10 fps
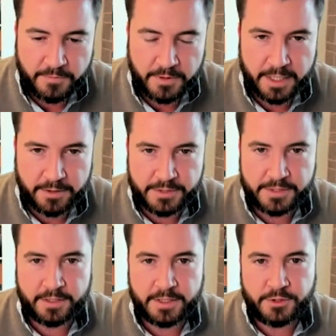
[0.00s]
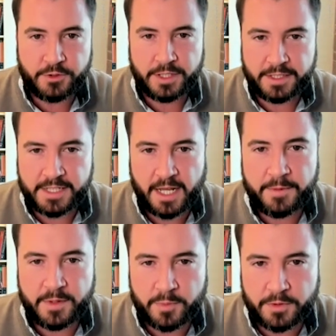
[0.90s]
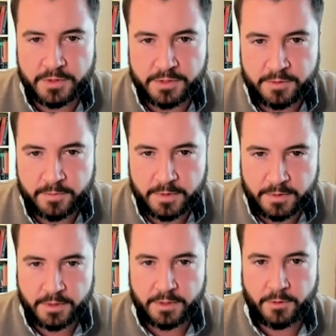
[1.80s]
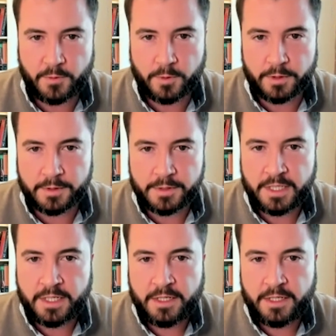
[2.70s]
fully understood the Julian Simon approach to the world,